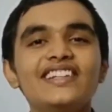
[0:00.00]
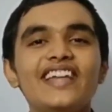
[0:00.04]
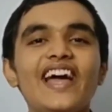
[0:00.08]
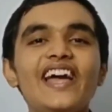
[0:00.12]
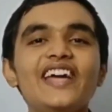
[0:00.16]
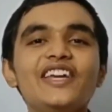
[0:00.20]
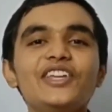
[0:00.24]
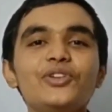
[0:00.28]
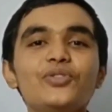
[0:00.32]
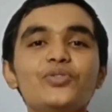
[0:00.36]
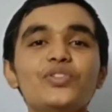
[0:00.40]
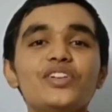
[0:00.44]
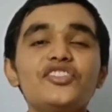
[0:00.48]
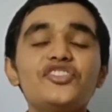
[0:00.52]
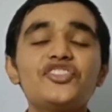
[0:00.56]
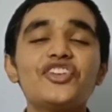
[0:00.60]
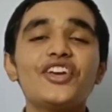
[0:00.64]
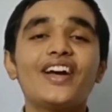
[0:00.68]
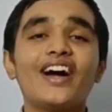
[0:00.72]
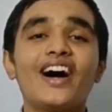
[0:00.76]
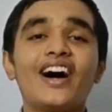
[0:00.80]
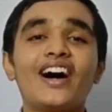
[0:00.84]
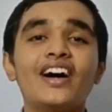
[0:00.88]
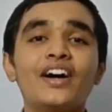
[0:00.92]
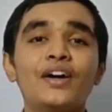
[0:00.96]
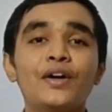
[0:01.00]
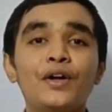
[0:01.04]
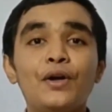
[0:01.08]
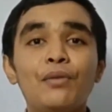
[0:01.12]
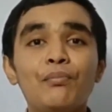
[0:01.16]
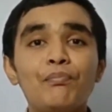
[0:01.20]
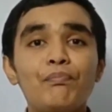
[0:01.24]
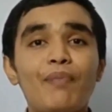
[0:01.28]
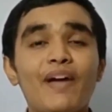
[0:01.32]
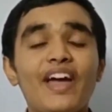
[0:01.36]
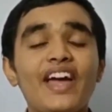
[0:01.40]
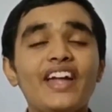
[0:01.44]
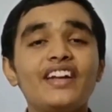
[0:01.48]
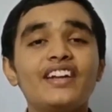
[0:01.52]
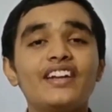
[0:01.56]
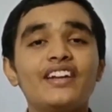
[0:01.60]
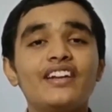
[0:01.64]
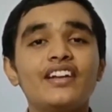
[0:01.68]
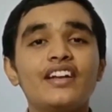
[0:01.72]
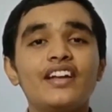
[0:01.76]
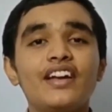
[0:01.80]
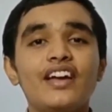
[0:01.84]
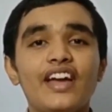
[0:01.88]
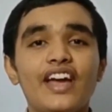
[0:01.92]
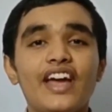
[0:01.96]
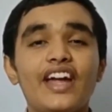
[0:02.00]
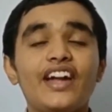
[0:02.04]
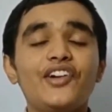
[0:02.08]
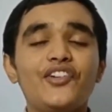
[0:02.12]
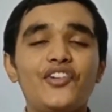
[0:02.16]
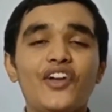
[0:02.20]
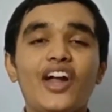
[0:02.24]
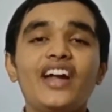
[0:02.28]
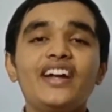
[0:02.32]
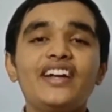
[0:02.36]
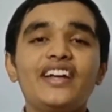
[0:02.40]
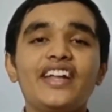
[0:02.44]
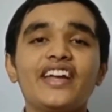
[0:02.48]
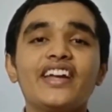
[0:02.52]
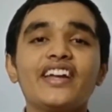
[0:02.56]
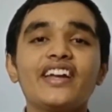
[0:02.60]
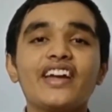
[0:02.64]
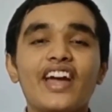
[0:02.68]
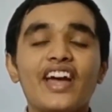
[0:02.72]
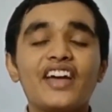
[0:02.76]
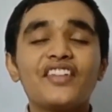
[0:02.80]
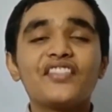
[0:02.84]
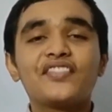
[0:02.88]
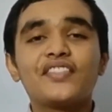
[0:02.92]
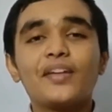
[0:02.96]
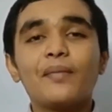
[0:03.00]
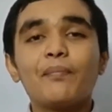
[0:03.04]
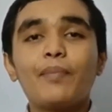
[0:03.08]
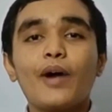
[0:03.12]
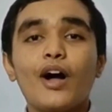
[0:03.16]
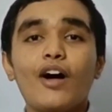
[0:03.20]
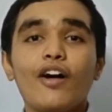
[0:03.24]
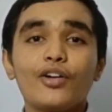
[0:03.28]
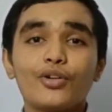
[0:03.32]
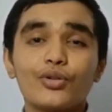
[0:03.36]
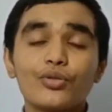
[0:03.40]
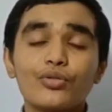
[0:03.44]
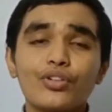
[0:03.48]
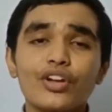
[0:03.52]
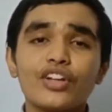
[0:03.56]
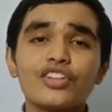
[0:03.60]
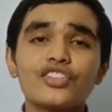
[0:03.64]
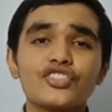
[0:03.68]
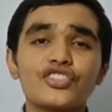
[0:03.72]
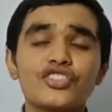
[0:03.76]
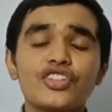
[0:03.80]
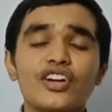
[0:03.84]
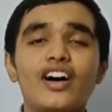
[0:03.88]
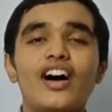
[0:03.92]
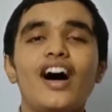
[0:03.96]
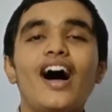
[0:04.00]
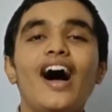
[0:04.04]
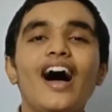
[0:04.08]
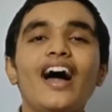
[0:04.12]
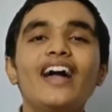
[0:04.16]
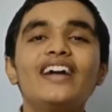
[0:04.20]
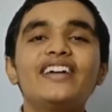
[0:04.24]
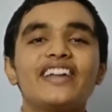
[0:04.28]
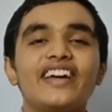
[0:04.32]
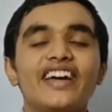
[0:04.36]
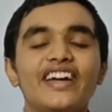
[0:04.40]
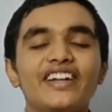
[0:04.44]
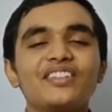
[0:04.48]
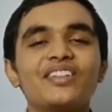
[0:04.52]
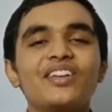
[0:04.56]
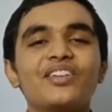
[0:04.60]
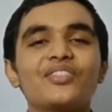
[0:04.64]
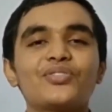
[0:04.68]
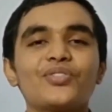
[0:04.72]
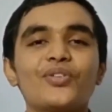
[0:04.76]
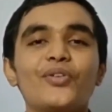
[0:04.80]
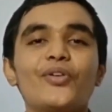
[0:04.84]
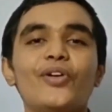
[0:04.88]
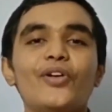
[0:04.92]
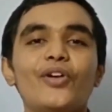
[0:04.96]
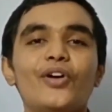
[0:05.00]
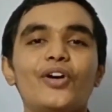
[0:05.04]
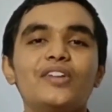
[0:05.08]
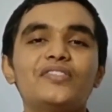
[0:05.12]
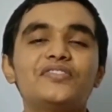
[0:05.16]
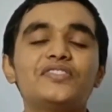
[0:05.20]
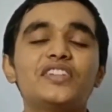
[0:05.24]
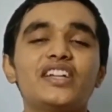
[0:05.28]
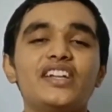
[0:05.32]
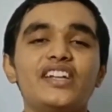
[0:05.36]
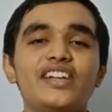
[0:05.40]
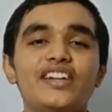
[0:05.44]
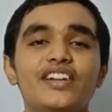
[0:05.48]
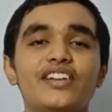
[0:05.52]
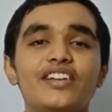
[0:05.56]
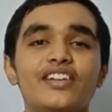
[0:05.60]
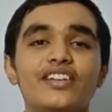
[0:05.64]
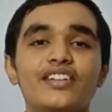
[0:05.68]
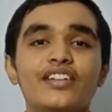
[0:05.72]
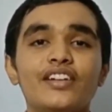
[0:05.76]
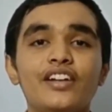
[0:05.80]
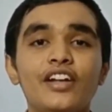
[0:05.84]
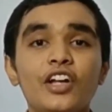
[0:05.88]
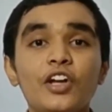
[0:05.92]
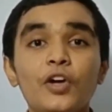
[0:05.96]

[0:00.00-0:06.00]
Thank you, Ishika. Pen and writing has the power to touch the heart and the soul of the reader.